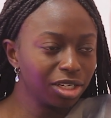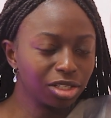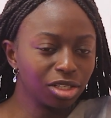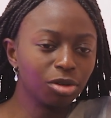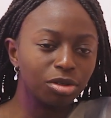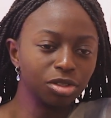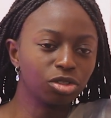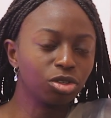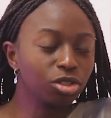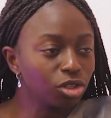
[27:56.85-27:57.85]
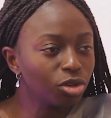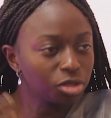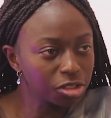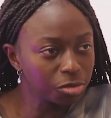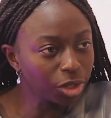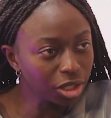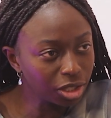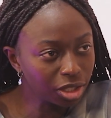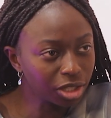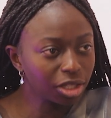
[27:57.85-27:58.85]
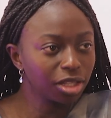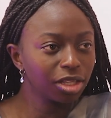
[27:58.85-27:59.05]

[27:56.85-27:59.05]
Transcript: like, you you don't speak.